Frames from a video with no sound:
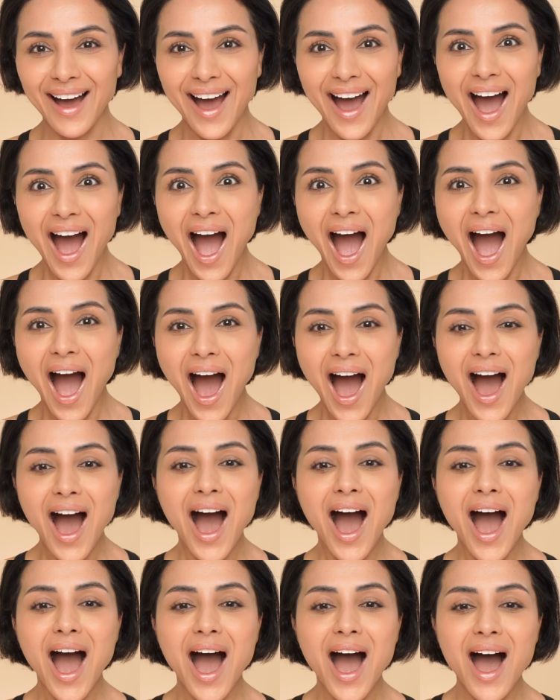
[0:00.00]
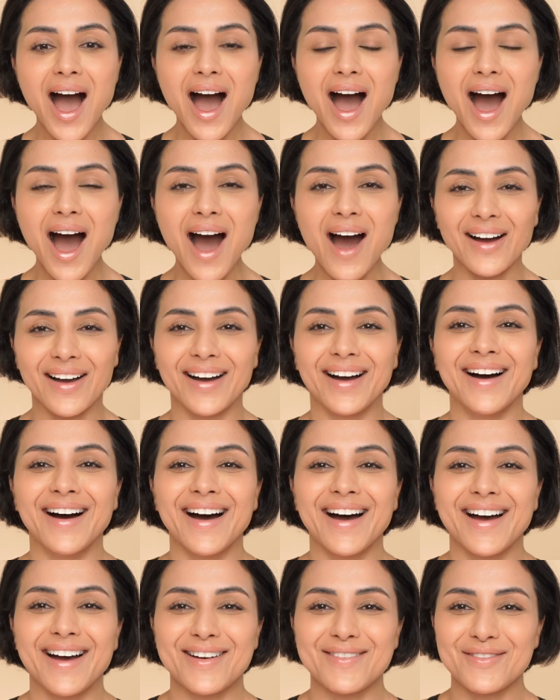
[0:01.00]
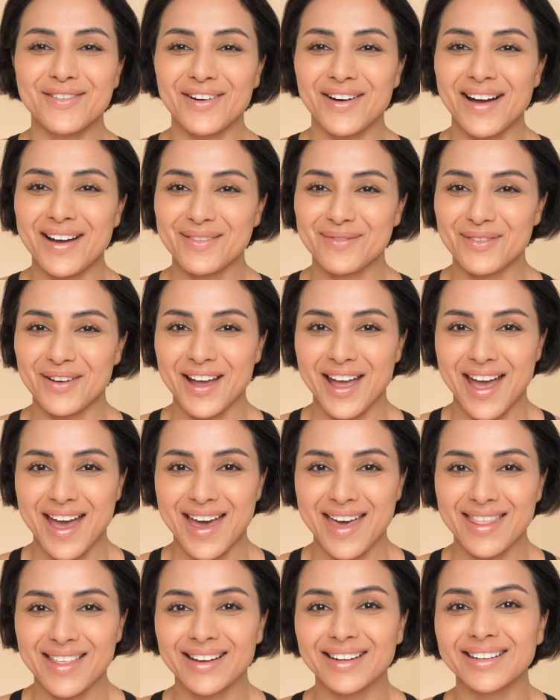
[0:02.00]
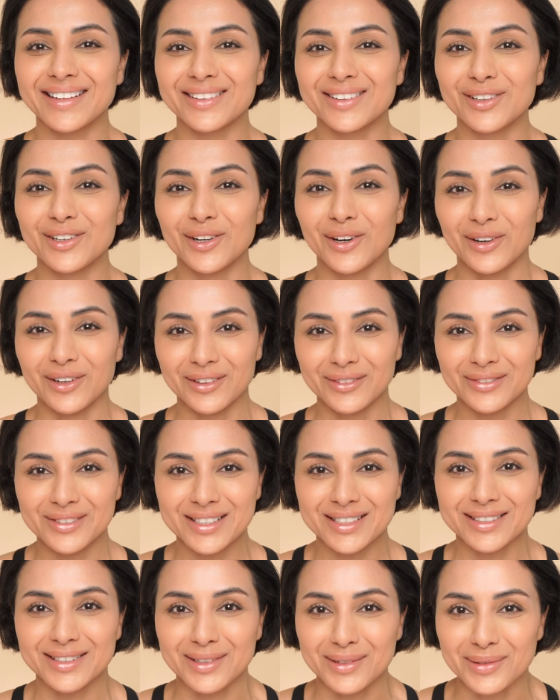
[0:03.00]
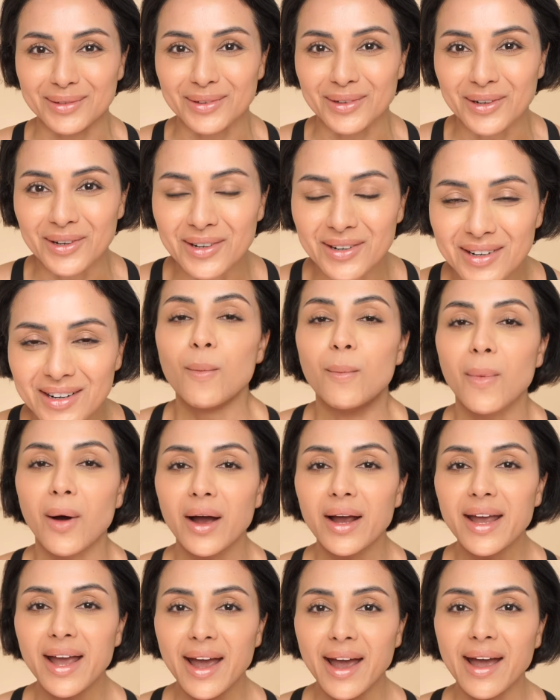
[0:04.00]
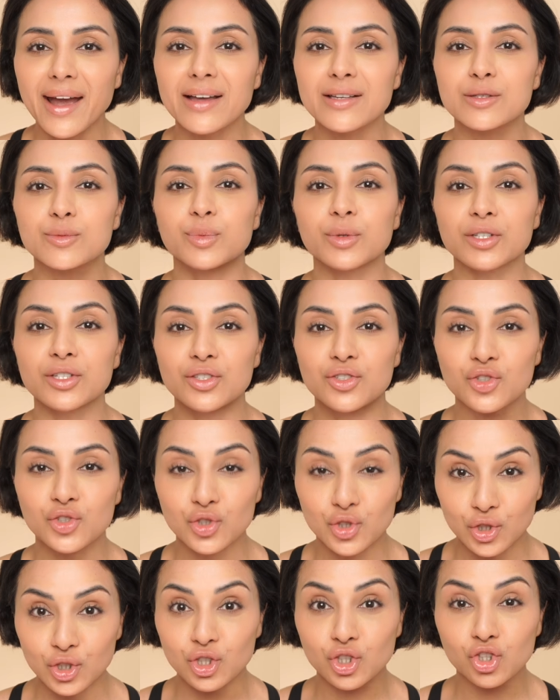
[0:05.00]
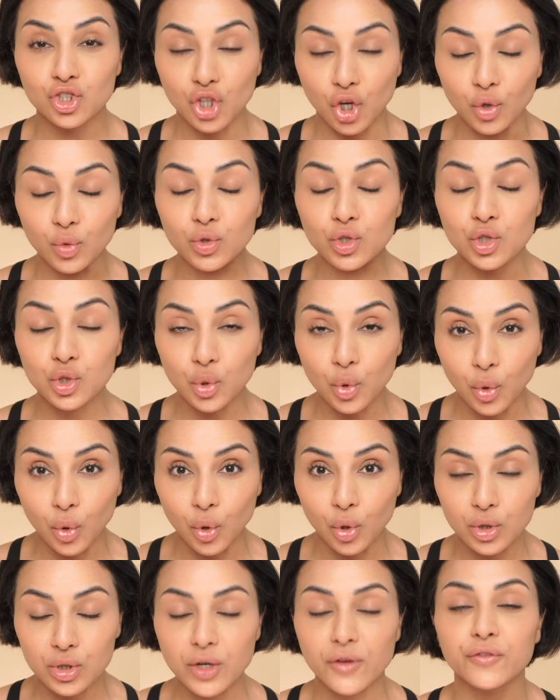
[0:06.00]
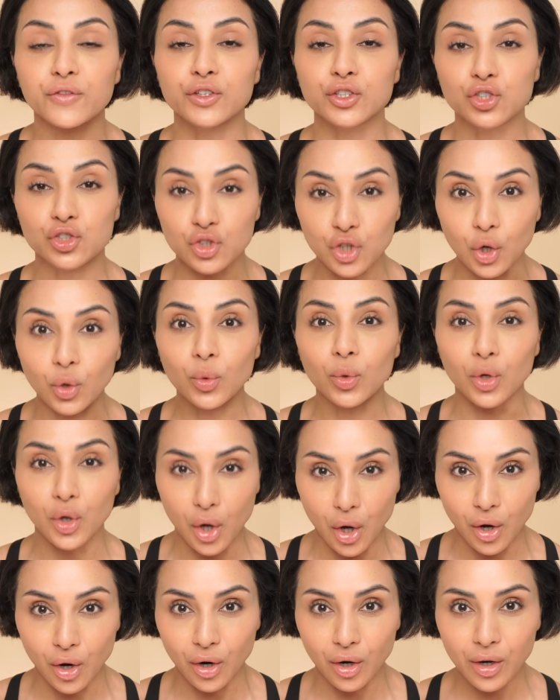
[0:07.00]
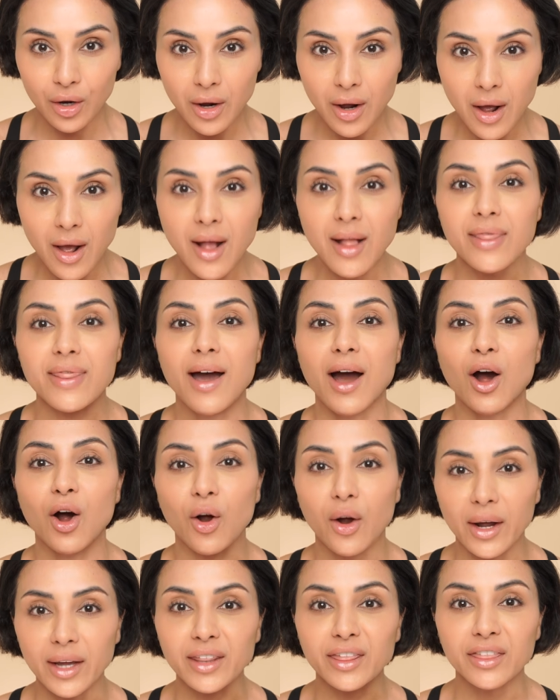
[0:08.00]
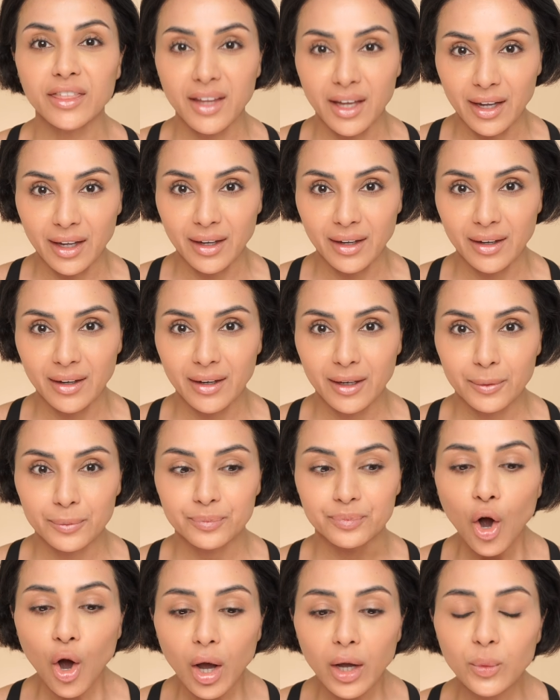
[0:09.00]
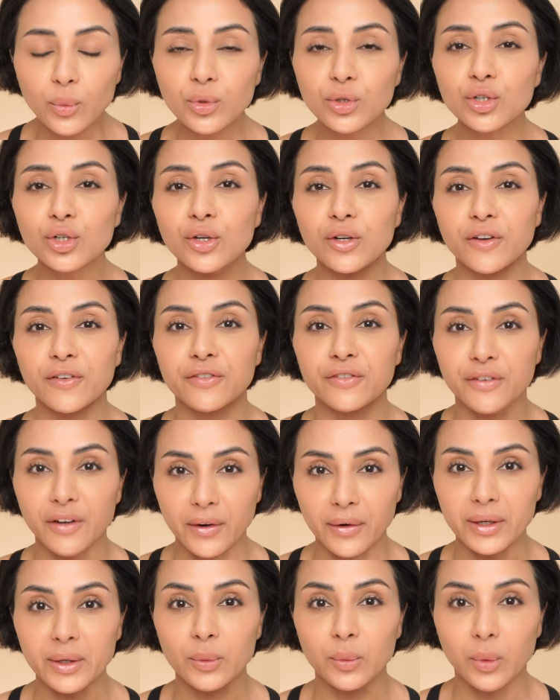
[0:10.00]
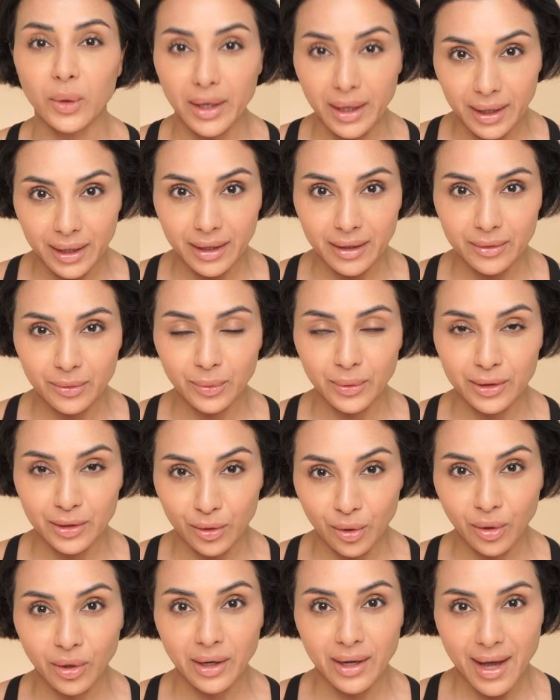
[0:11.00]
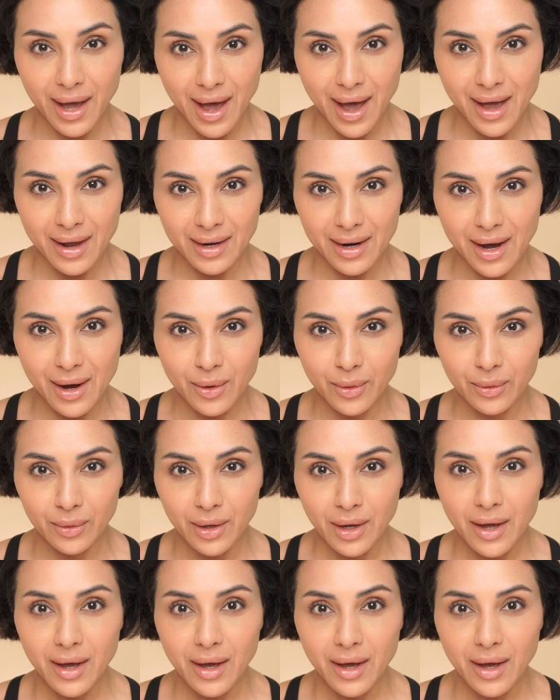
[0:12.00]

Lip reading: I've not had my hair that long for so long. My hair has been so short for so long that I think I would look very weird with long hair now.